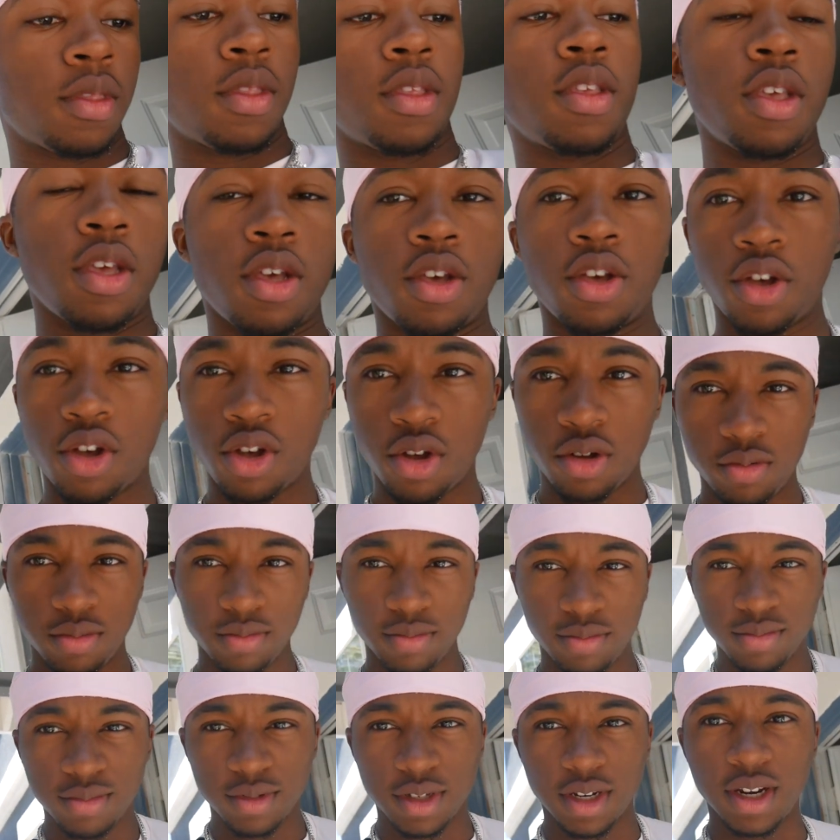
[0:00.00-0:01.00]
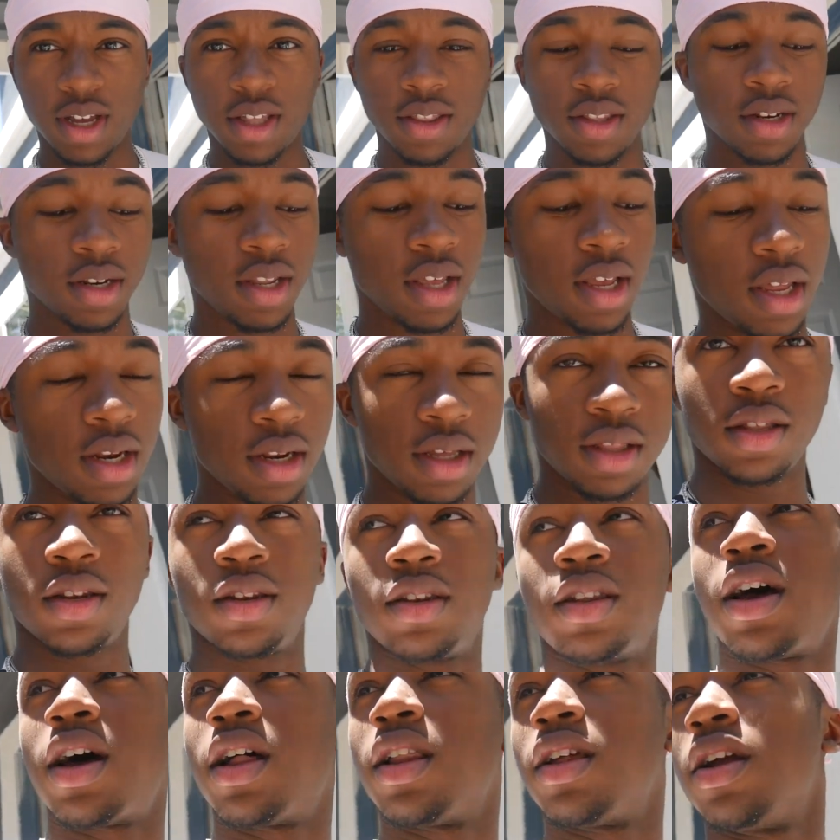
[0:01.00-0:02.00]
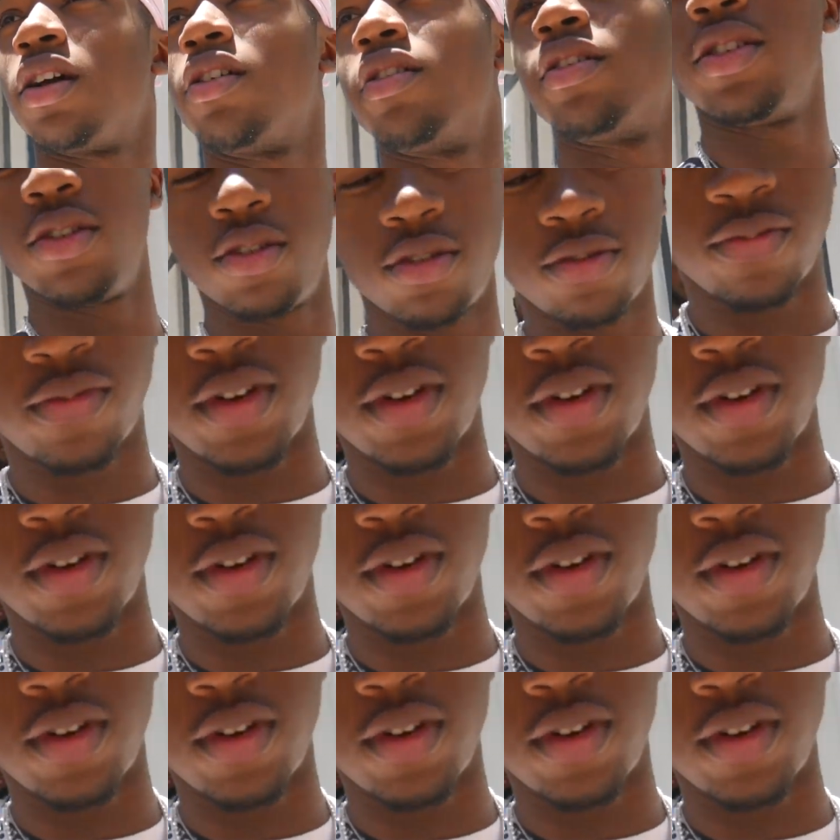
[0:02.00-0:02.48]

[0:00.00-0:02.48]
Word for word: Yep, another day, another dolly. I already know